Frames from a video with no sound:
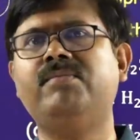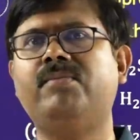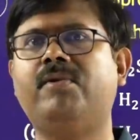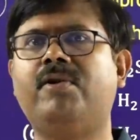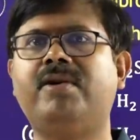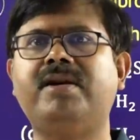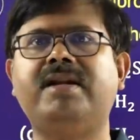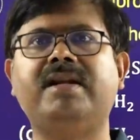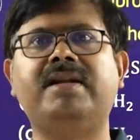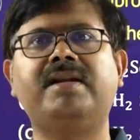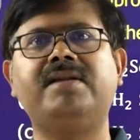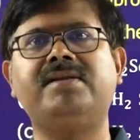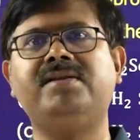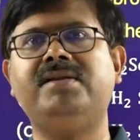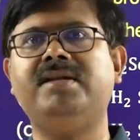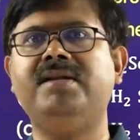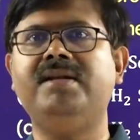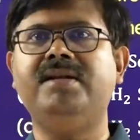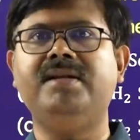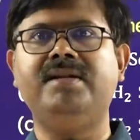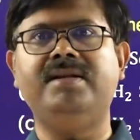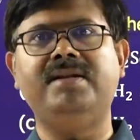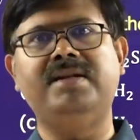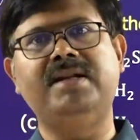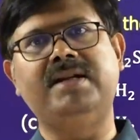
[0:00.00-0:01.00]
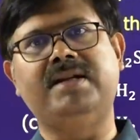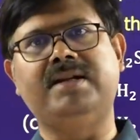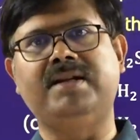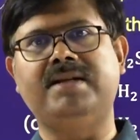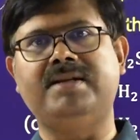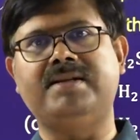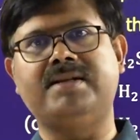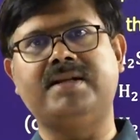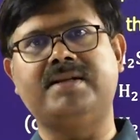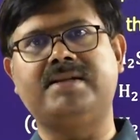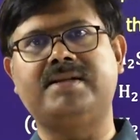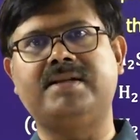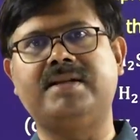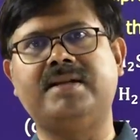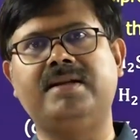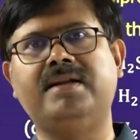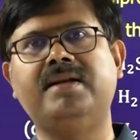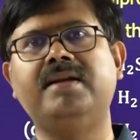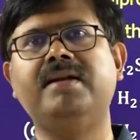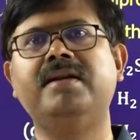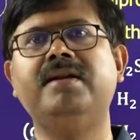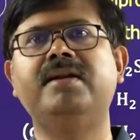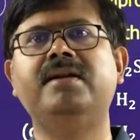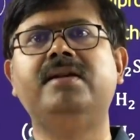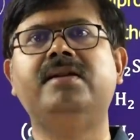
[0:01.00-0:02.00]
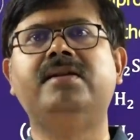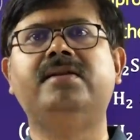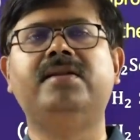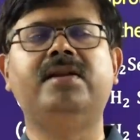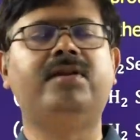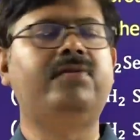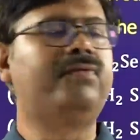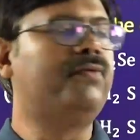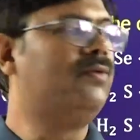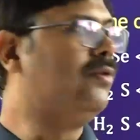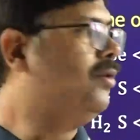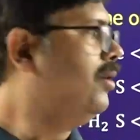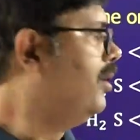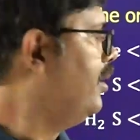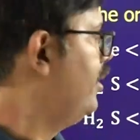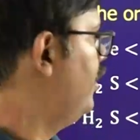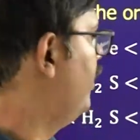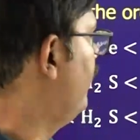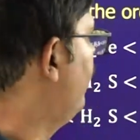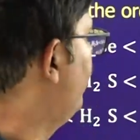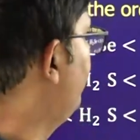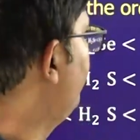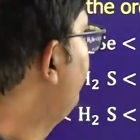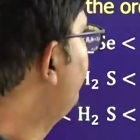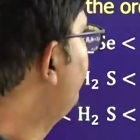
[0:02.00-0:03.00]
bond energy decreases. Therefore,